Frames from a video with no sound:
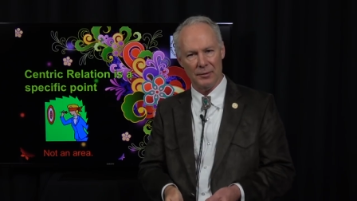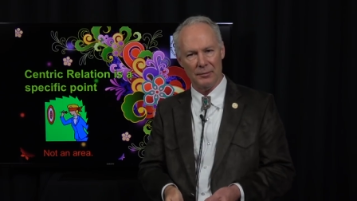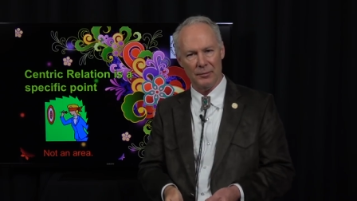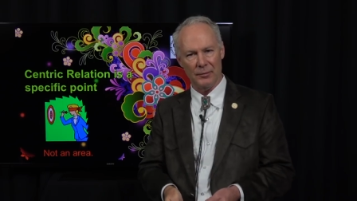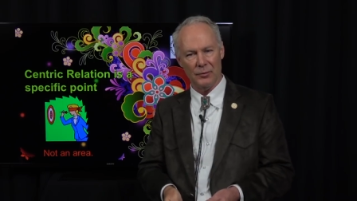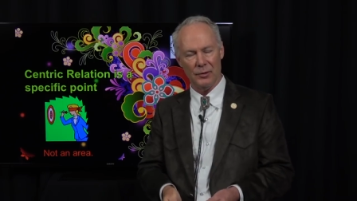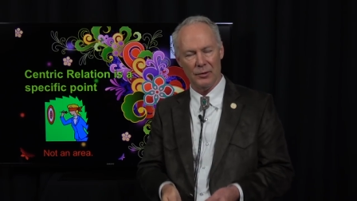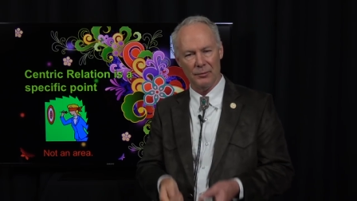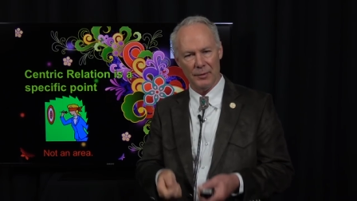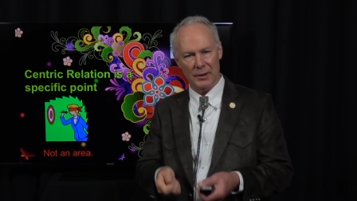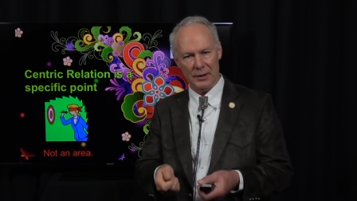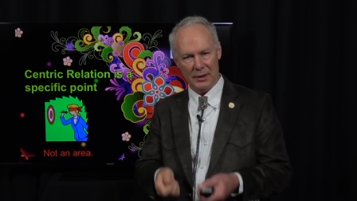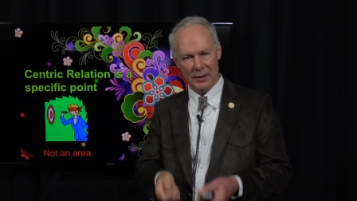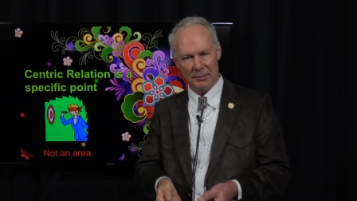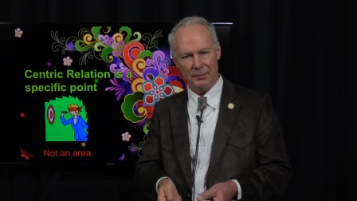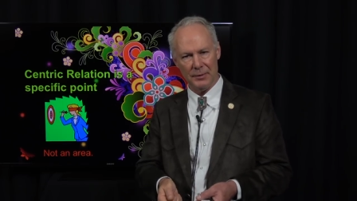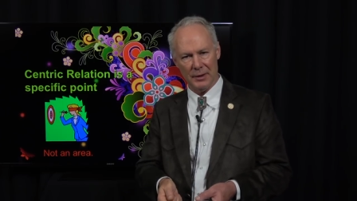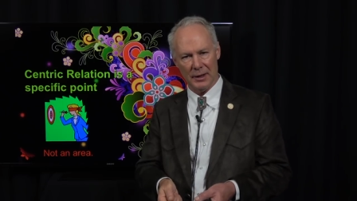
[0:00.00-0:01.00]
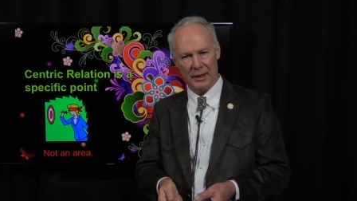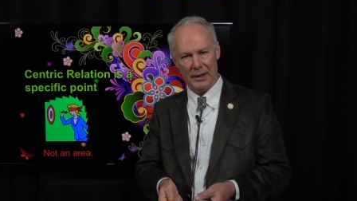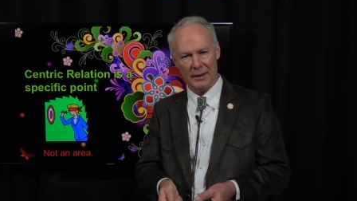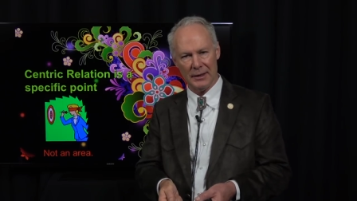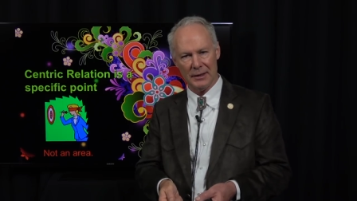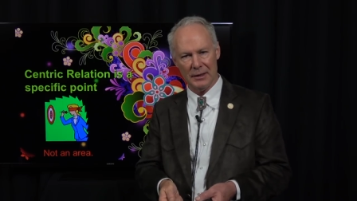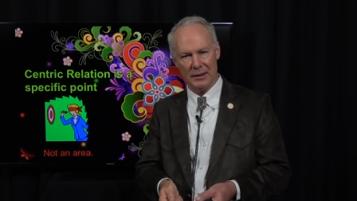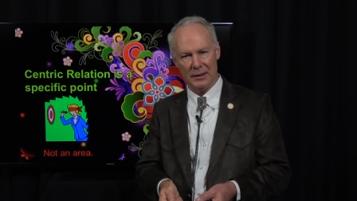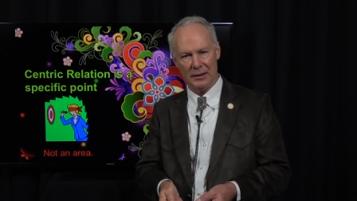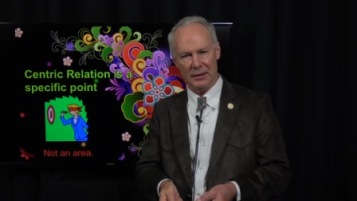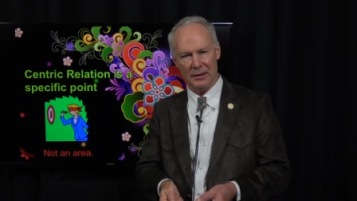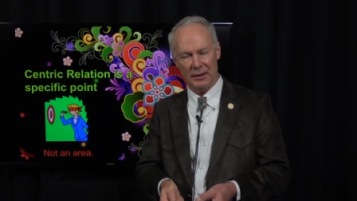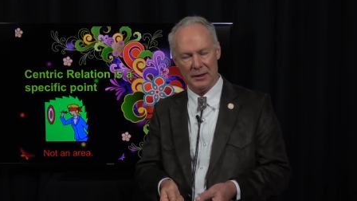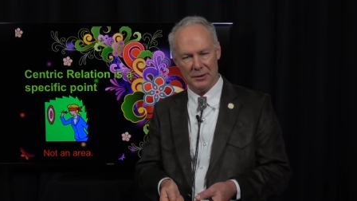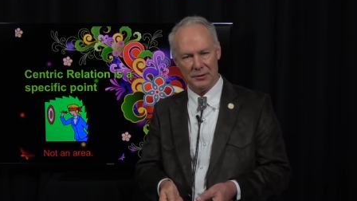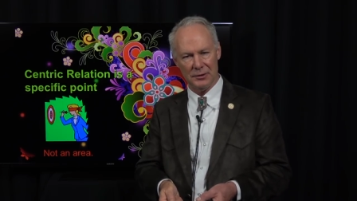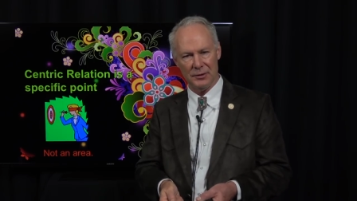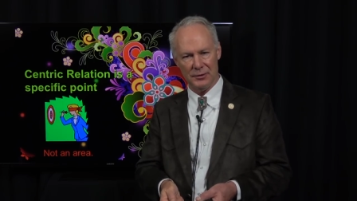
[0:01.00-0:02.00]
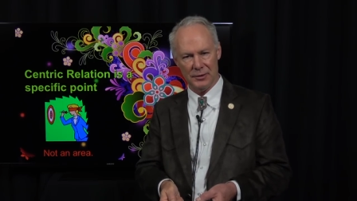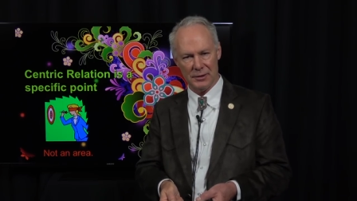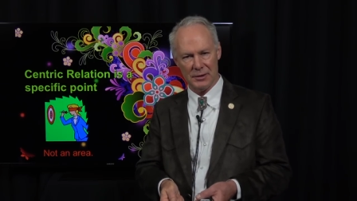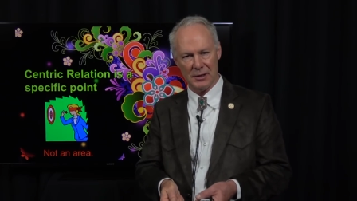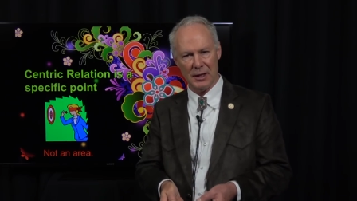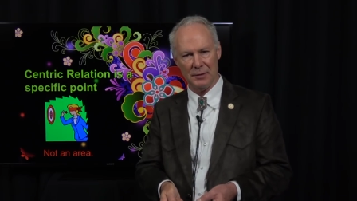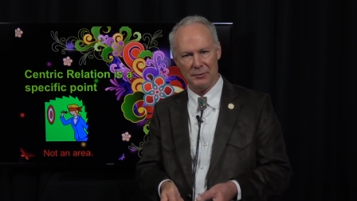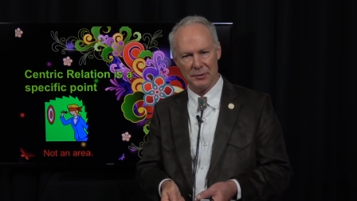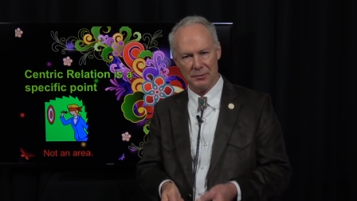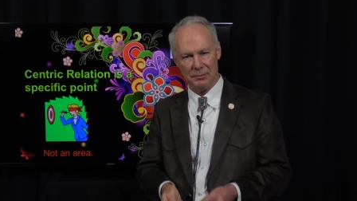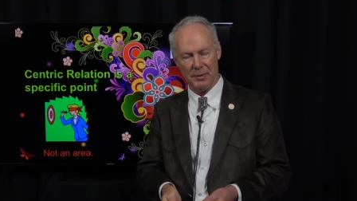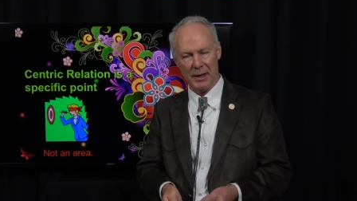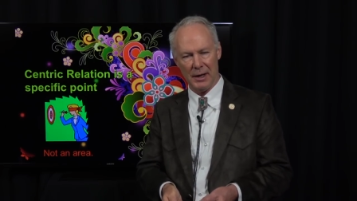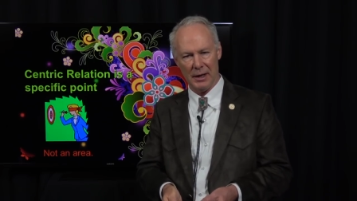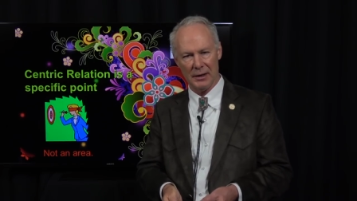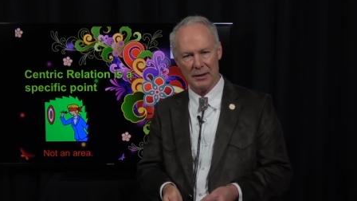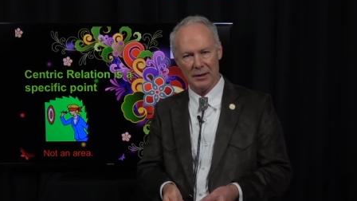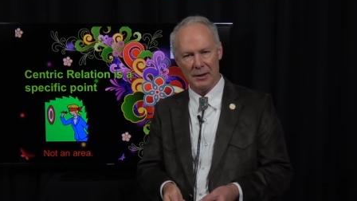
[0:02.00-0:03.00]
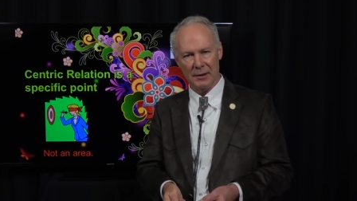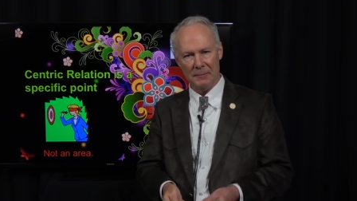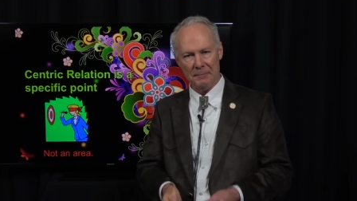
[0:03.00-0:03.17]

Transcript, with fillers: them will manipulate into the same spot.